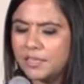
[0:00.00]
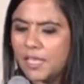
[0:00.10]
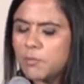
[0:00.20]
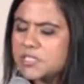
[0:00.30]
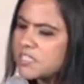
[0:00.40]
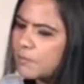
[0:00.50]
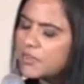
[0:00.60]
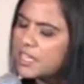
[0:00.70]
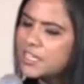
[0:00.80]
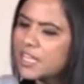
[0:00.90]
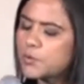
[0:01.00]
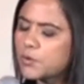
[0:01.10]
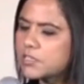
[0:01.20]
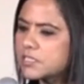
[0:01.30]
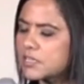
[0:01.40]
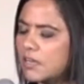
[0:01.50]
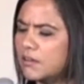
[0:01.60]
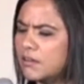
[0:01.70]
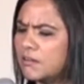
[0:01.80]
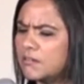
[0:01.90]
There was something that was
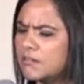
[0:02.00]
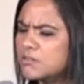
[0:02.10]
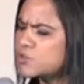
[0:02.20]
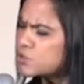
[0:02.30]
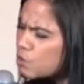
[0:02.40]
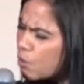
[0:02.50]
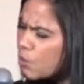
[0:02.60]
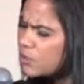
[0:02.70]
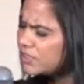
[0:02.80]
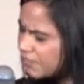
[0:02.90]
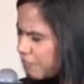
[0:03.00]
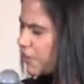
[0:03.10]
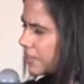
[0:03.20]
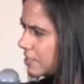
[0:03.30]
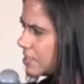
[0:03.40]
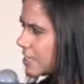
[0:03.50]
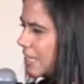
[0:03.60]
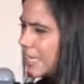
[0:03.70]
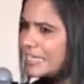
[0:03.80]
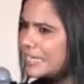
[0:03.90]
so different,
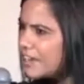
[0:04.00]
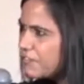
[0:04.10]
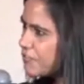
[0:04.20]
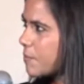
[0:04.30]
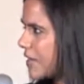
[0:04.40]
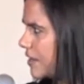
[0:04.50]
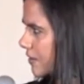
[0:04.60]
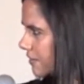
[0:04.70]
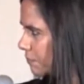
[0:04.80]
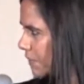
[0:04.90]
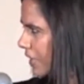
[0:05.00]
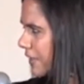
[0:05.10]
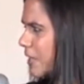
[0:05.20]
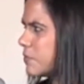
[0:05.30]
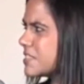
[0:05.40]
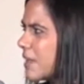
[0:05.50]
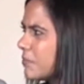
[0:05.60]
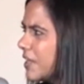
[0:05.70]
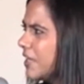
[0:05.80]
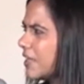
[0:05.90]
yet familiar. There was
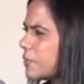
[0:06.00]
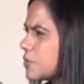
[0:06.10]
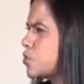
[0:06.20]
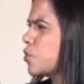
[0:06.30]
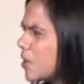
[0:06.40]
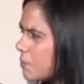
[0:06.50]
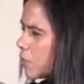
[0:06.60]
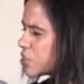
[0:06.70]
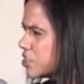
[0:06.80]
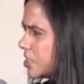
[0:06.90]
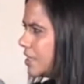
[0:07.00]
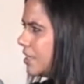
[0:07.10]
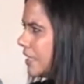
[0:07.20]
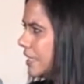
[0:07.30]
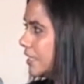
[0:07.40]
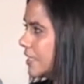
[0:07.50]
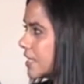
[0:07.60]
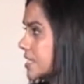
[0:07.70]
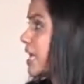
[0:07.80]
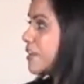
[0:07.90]
something that was so emotional,
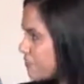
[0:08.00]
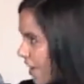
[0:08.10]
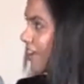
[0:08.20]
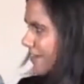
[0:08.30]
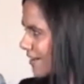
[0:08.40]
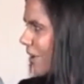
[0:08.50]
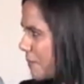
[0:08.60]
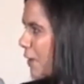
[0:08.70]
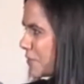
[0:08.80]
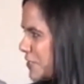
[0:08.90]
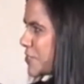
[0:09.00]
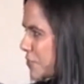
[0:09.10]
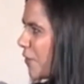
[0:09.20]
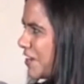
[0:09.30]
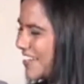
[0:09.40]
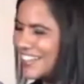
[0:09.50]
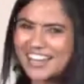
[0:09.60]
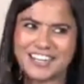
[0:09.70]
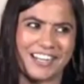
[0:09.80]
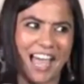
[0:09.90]
yet terrifying about this story
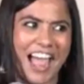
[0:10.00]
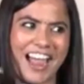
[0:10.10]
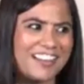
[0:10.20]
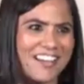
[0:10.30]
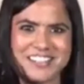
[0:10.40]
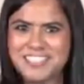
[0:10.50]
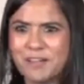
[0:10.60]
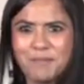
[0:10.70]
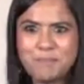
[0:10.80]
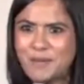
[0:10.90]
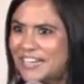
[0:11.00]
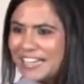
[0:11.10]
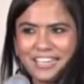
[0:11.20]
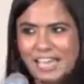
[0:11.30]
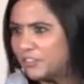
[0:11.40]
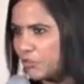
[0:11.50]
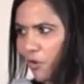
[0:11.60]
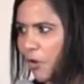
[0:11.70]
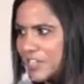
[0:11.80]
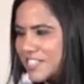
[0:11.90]
that it had us completely
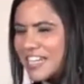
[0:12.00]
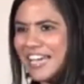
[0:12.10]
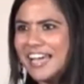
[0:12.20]
enthralled.